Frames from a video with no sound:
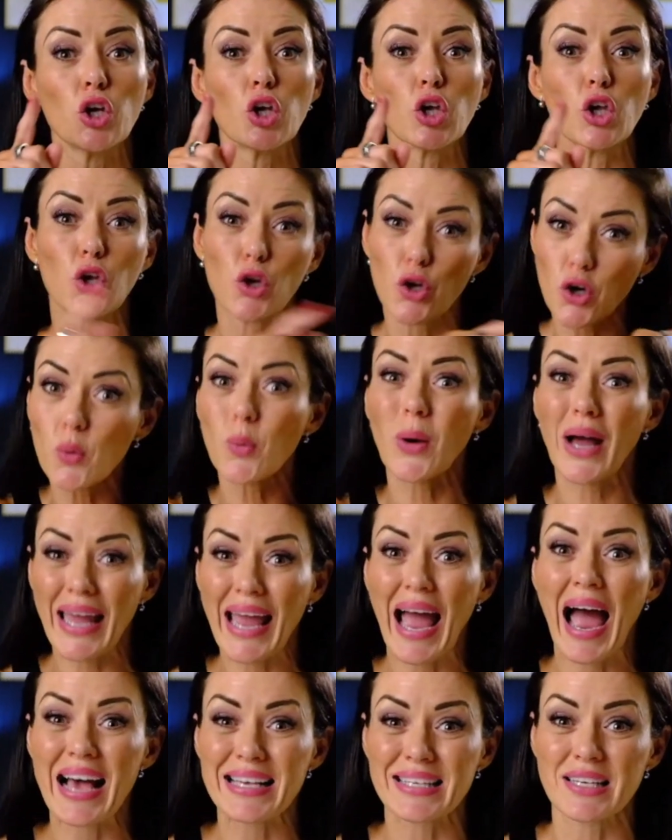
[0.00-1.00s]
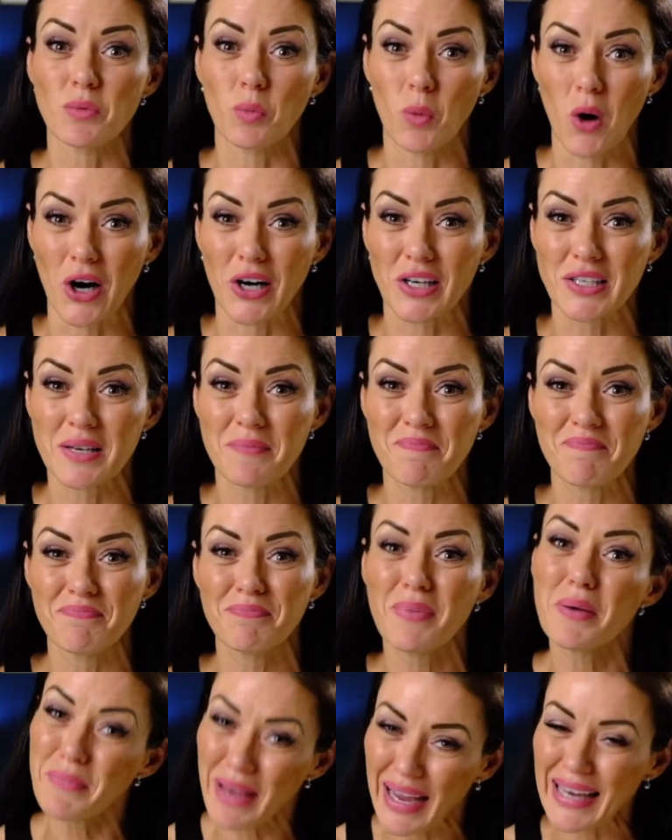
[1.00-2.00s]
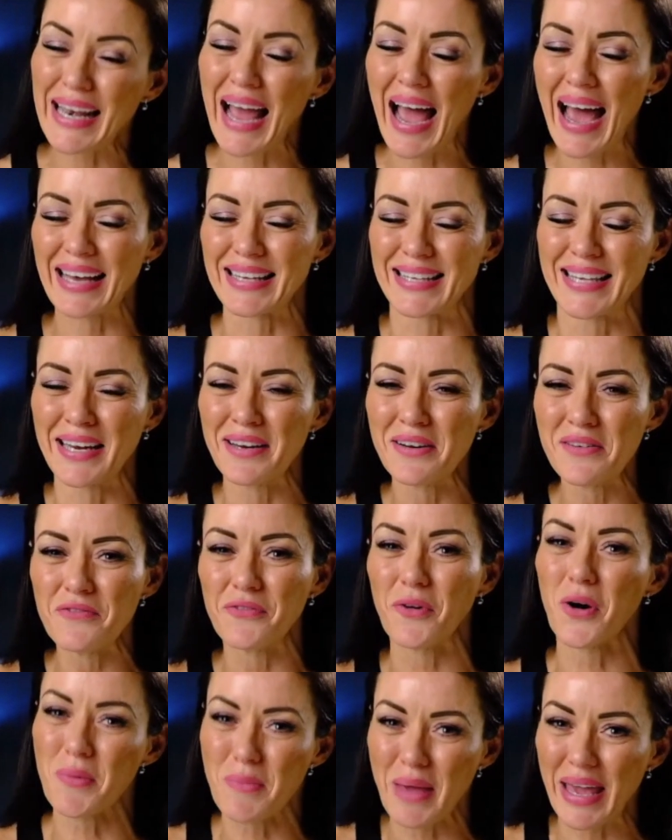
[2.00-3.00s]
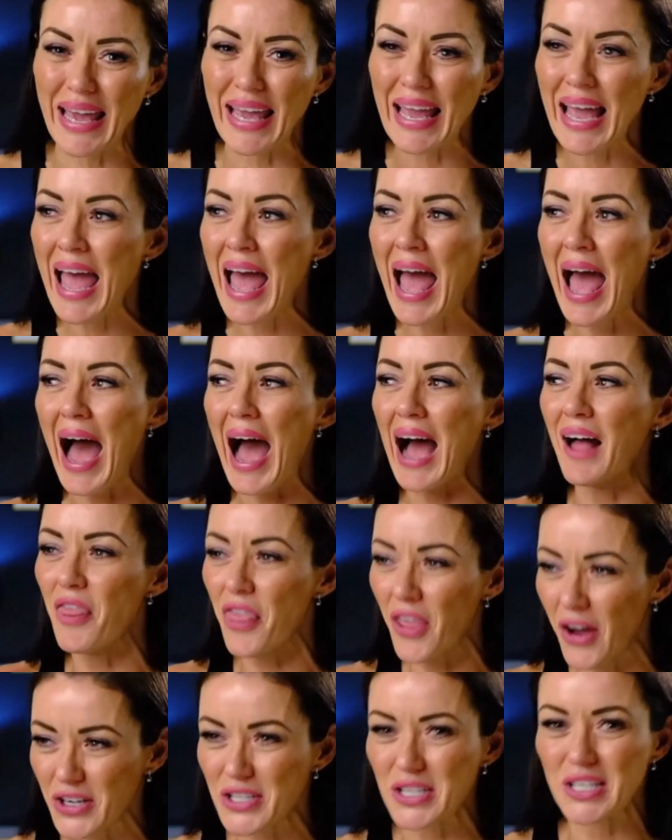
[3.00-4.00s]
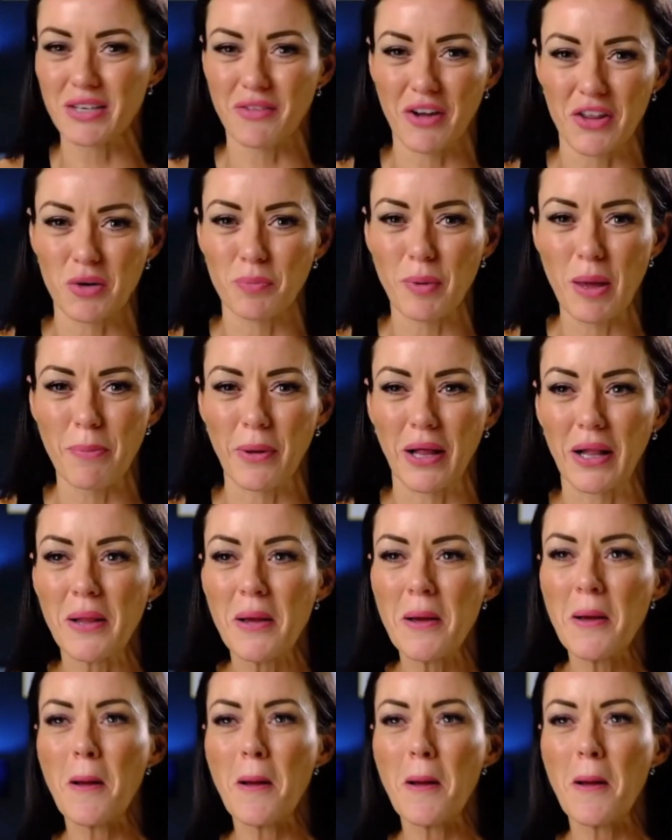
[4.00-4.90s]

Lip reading: your way hasn't worked, but mine has for me and thousands of other people.